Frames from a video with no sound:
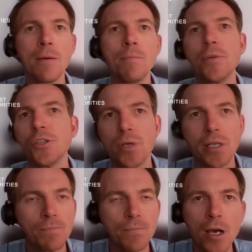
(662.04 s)

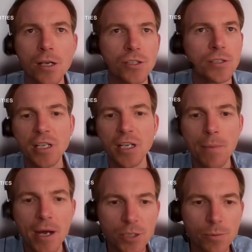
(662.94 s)
between us and senior
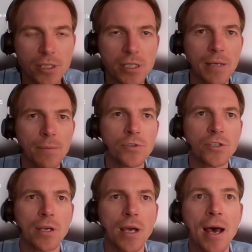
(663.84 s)
management
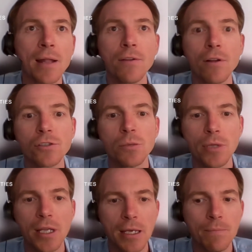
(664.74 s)
teams, and
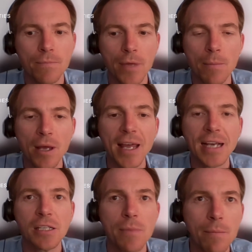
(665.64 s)
ultimately
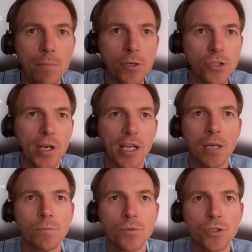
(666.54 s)
elected members when it
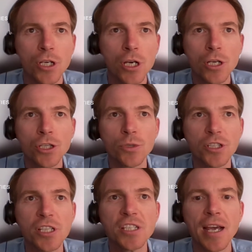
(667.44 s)
comes to
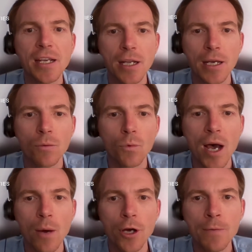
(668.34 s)
us deciding what
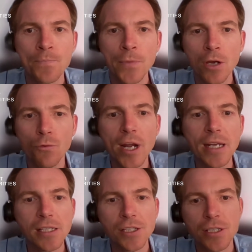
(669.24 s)
our
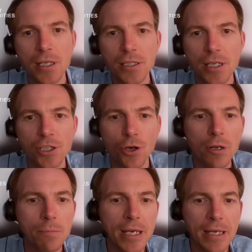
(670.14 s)
rate is going
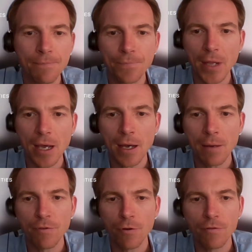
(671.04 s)
to be
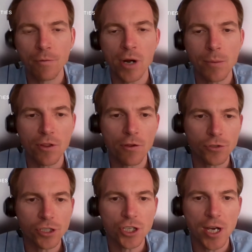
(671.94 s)
for primary
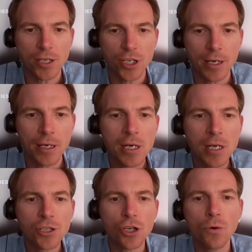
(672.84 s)
authority charging.
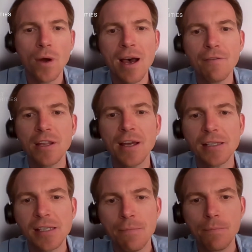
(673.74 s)
So having
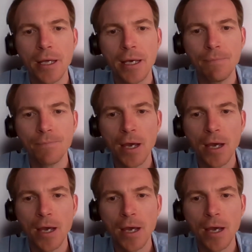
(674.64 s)
that template